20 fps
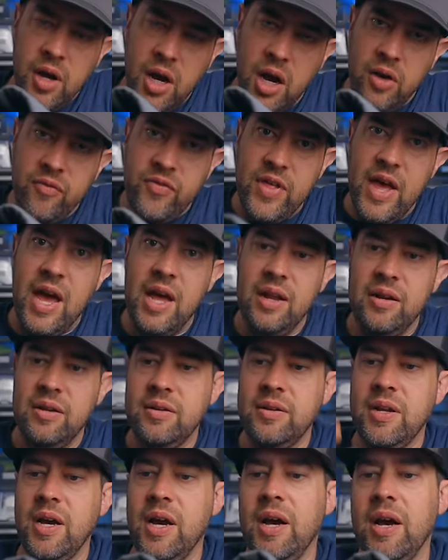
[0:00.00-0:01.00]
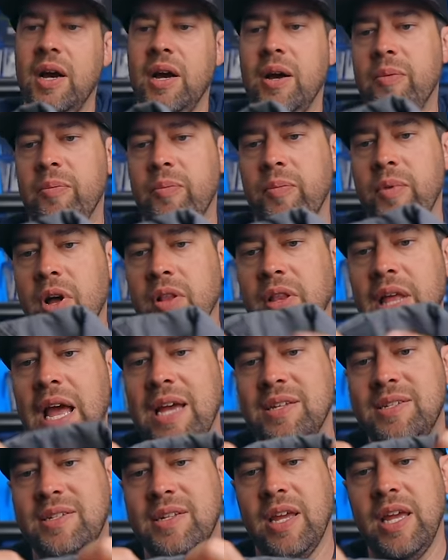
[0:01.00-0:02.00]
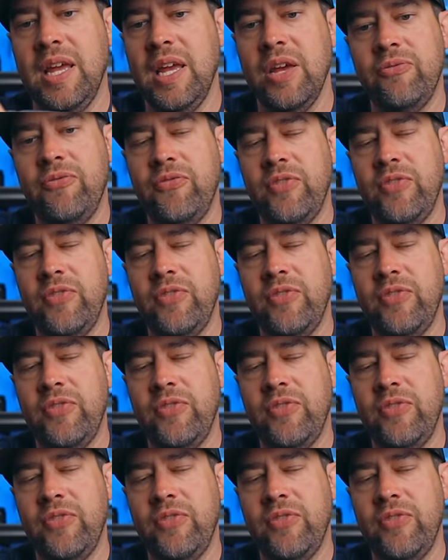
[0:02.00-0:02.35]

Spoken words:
of that elasticy